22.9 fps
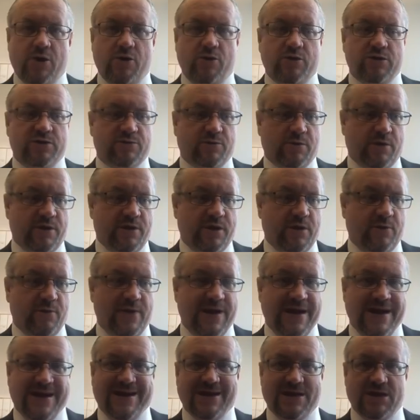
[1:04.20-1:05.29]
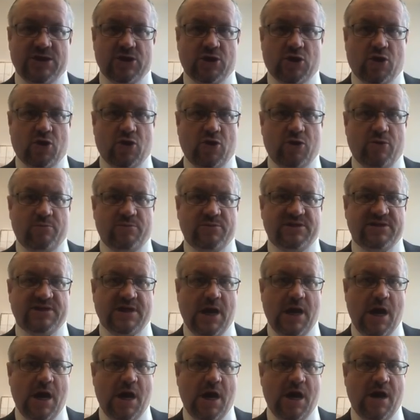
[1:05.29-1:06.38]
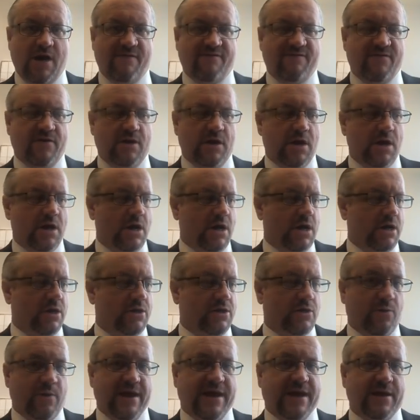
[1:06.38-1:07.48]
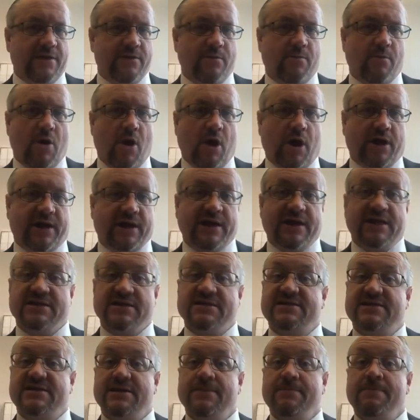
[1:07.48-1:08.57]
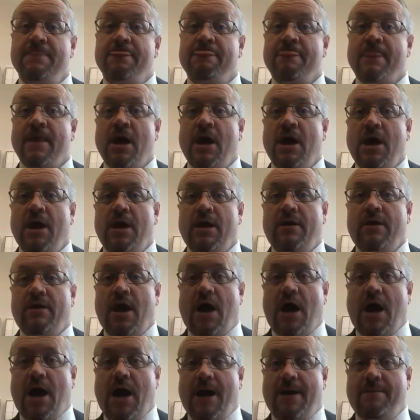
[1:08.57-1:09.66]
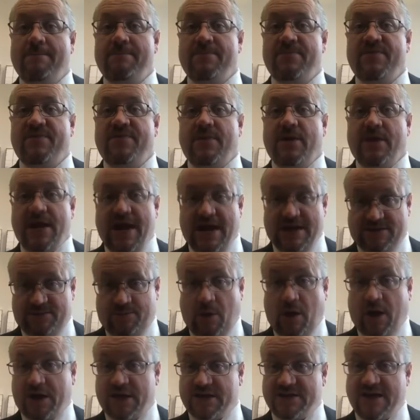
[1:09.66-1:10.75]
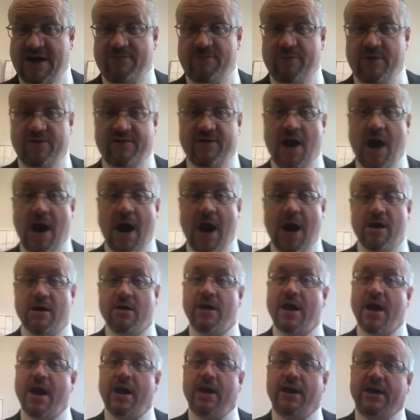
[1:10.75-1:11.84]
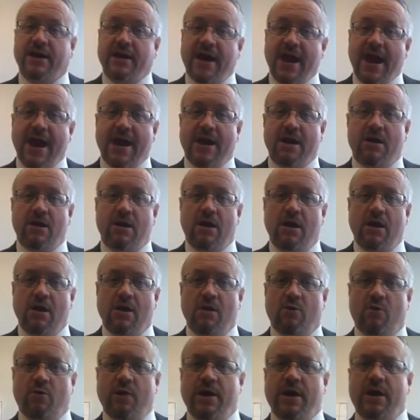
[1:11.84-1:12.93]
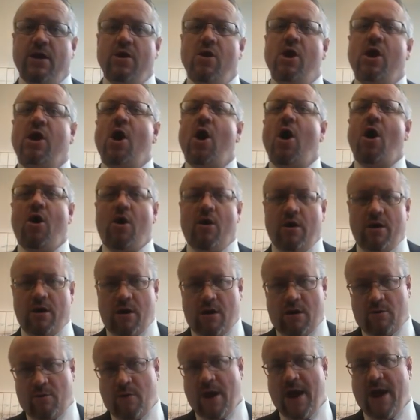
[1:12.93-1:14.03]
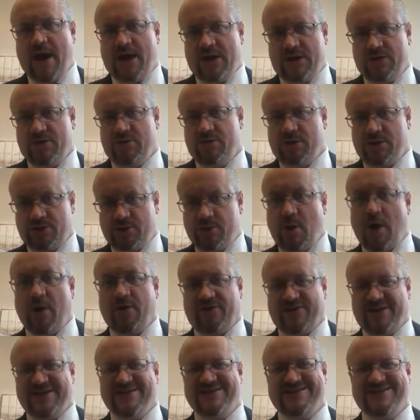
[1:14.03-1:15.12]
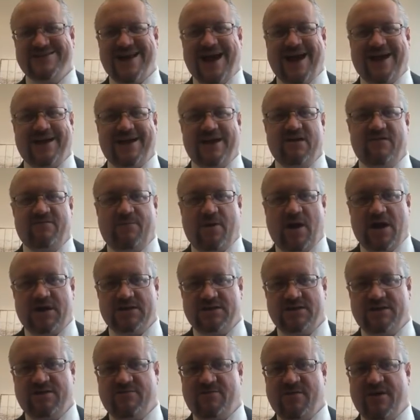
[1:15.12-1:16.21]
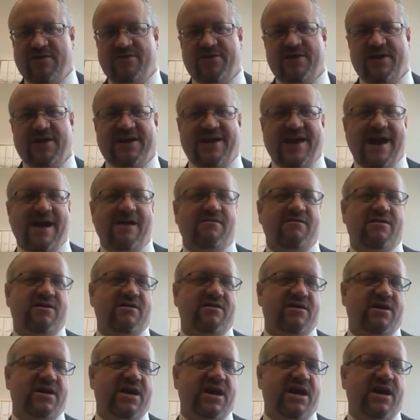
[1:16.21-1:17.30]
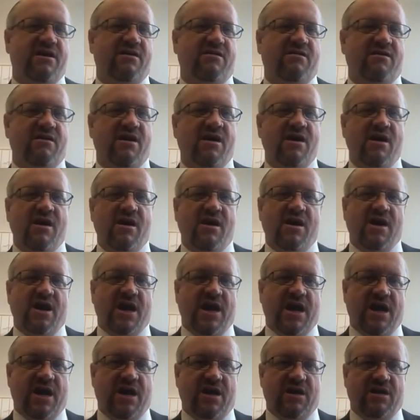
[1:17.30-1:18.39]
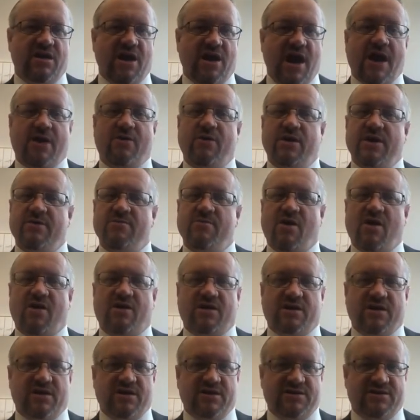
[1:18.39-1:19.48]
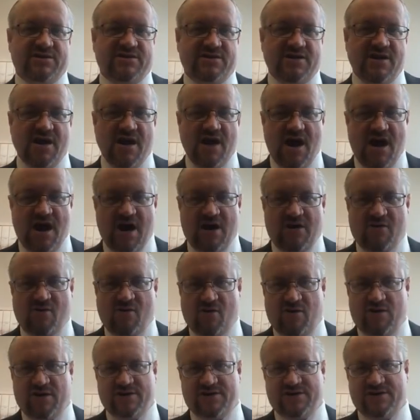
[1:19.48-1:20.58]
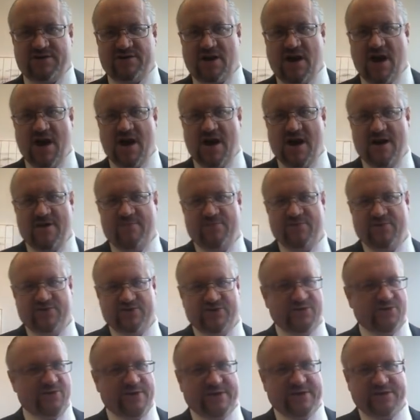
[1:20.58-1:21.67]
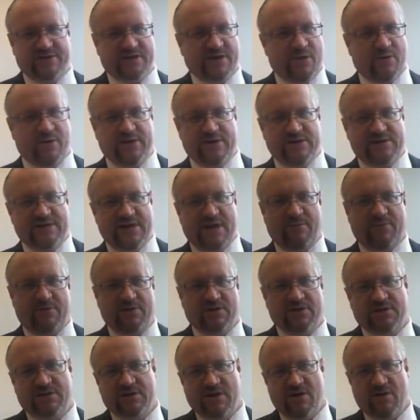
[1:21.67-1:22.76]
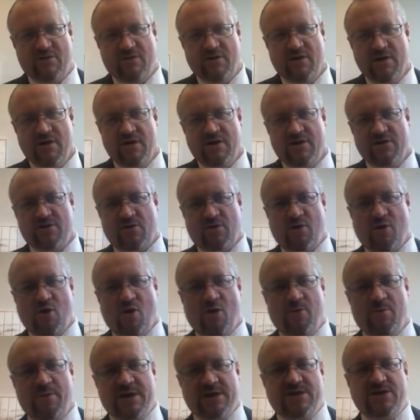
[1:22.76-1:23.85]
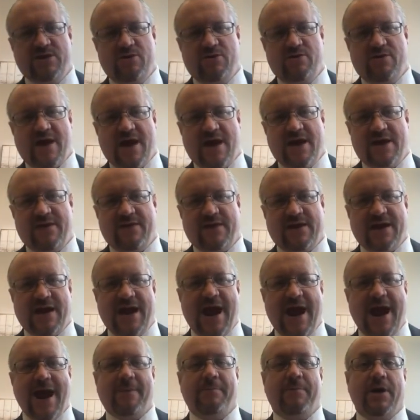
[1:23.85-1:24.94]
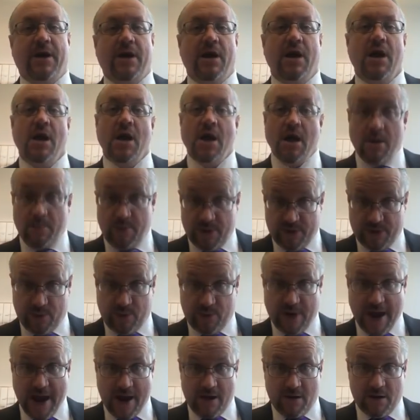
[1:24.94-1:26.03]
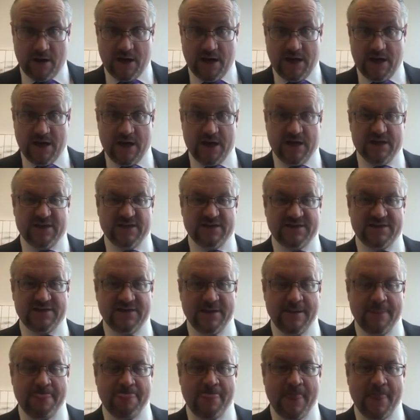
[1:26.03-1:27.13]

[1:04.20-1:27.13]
newsworthy week in terms of the week in the markets. Um, yes, markets have moved higher yet again. We look on our way to a twelfth consecutive positive month in a calendar year in equity markets. Uh, of course, um, there's two weeks to go in December, so don't hold me to that. Anything can happen. But the reality is,